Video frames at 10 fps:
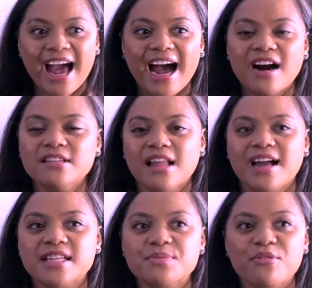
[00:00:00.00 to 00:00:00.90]

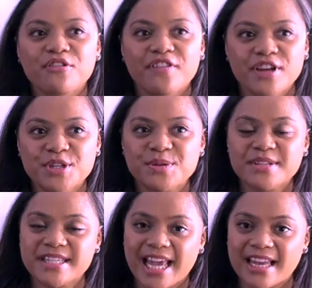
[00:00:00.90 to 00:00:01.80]
outlines professional
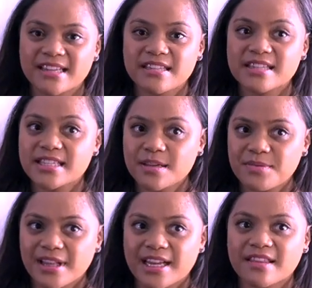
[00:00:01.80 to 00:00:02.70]
standards
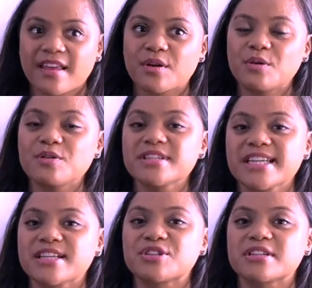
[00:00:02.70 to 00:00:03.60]
stipulating that all
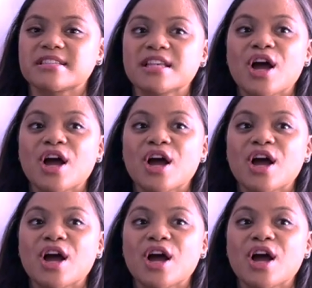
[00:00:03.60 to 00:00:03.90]
teachers